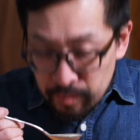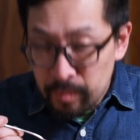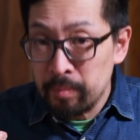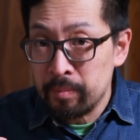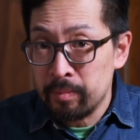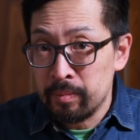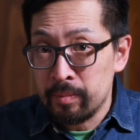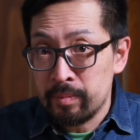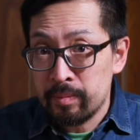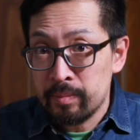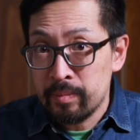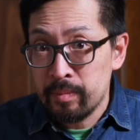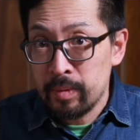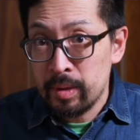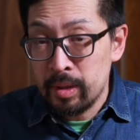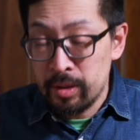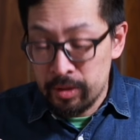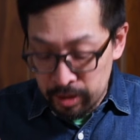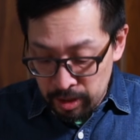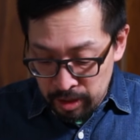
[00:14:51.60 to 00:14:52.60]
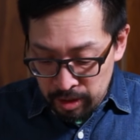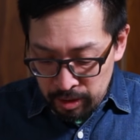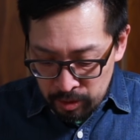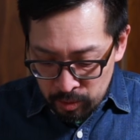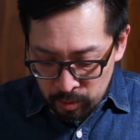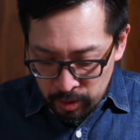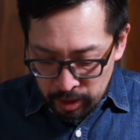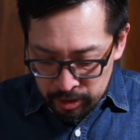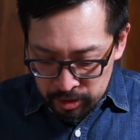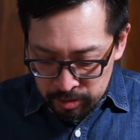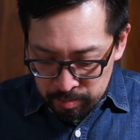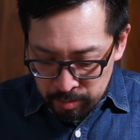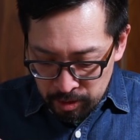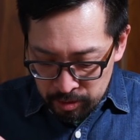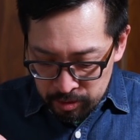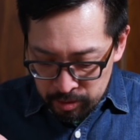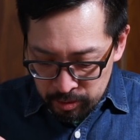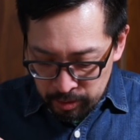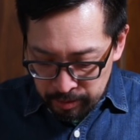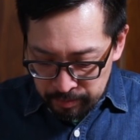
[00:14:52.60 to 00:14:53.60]
Mmm, it's got a great
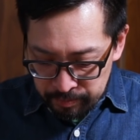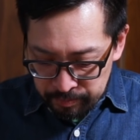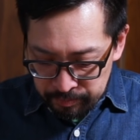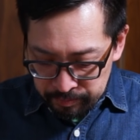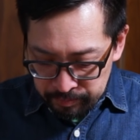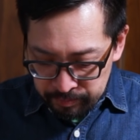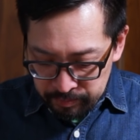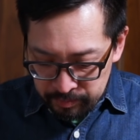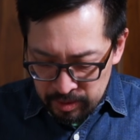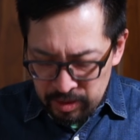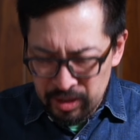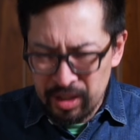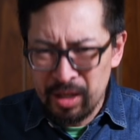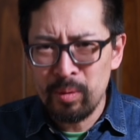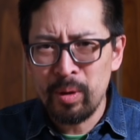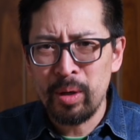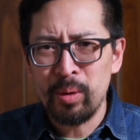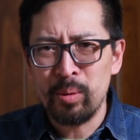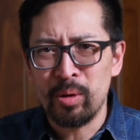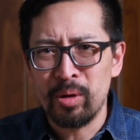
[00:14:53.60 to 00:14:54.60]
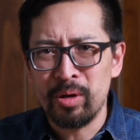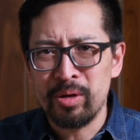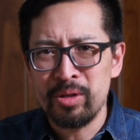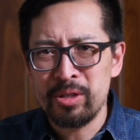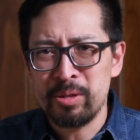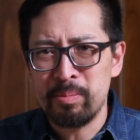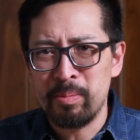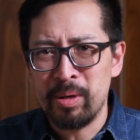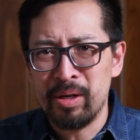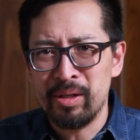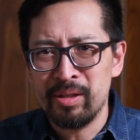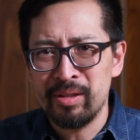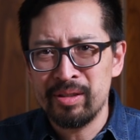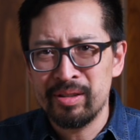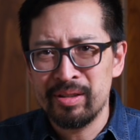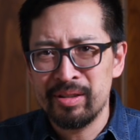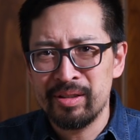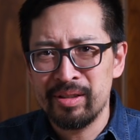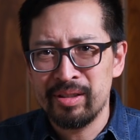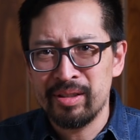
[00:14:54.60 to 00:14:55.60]
smell to it. Is that the right word?
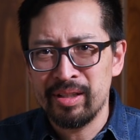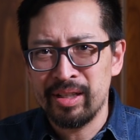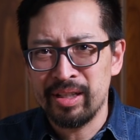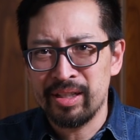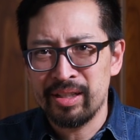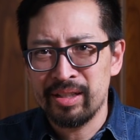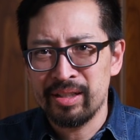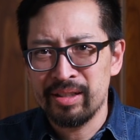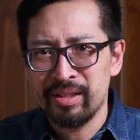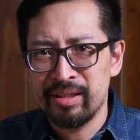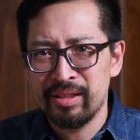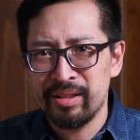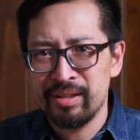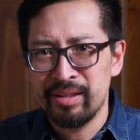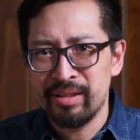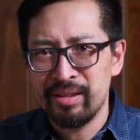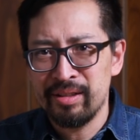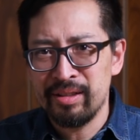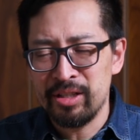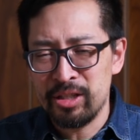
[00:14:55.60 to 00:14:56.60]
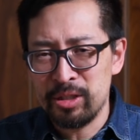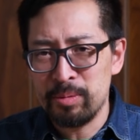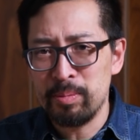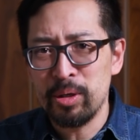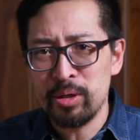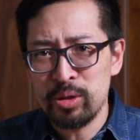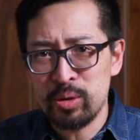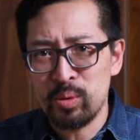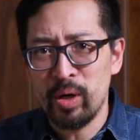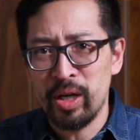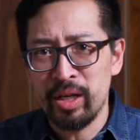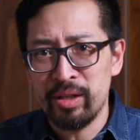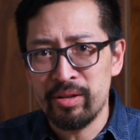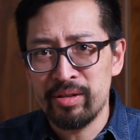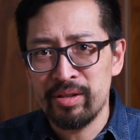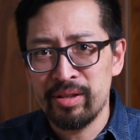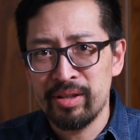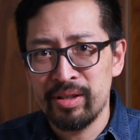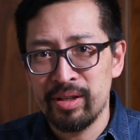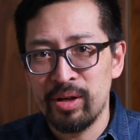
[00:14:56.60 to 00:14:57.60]
Smell? Like, As it smells great.
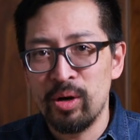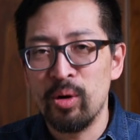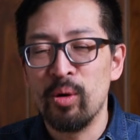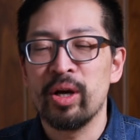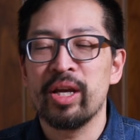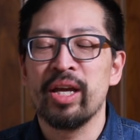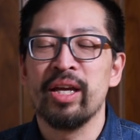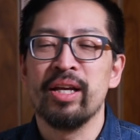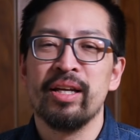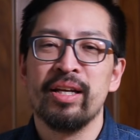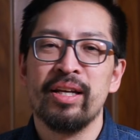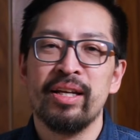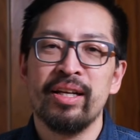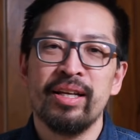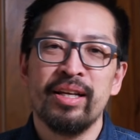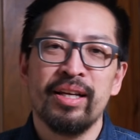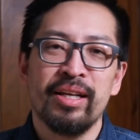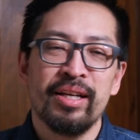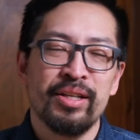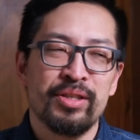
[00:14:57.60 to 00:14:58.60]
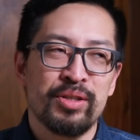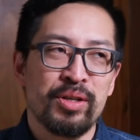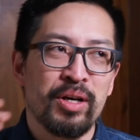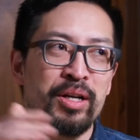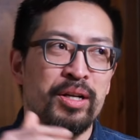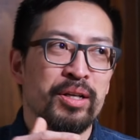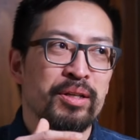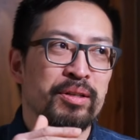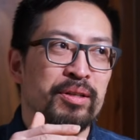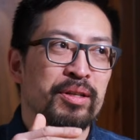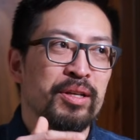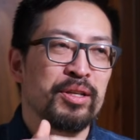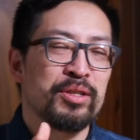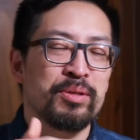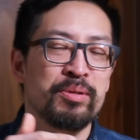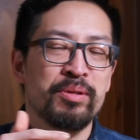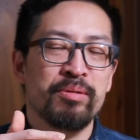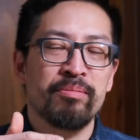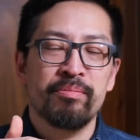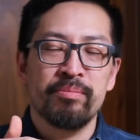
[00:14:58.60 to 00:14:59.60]
To. Oh, okay. It's got a,
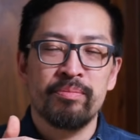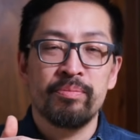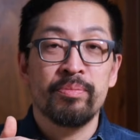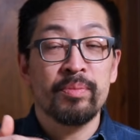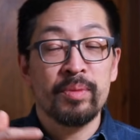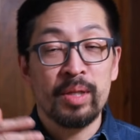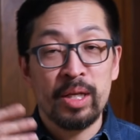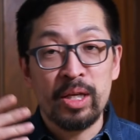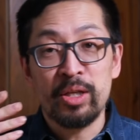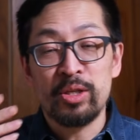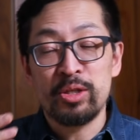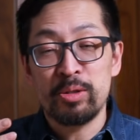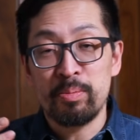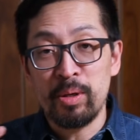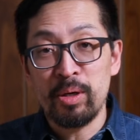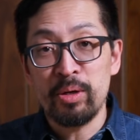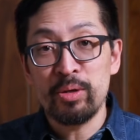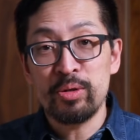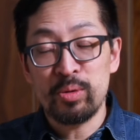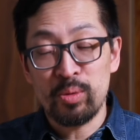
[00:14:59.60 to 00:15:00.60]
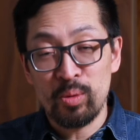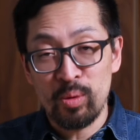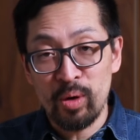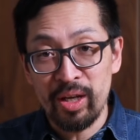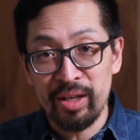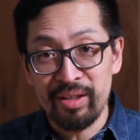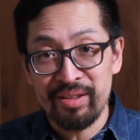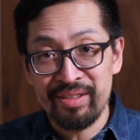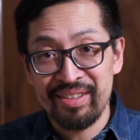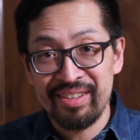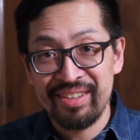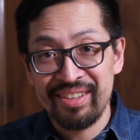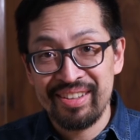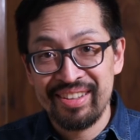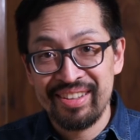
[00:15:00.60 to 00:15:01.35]
it's, it smells great.